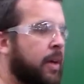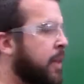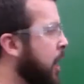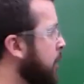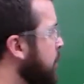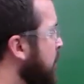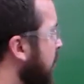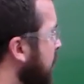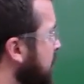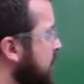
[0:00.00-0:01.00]
and then I would move
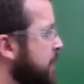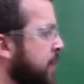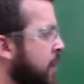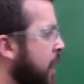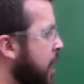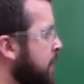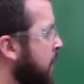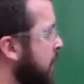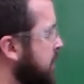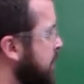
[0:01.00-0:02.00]
on to figure out how
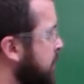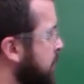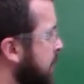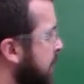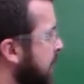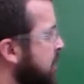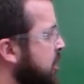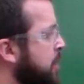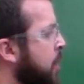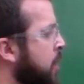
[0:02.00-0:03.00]
far is it from the edge
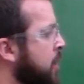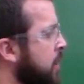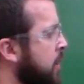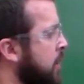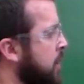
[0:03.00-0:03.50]
of the part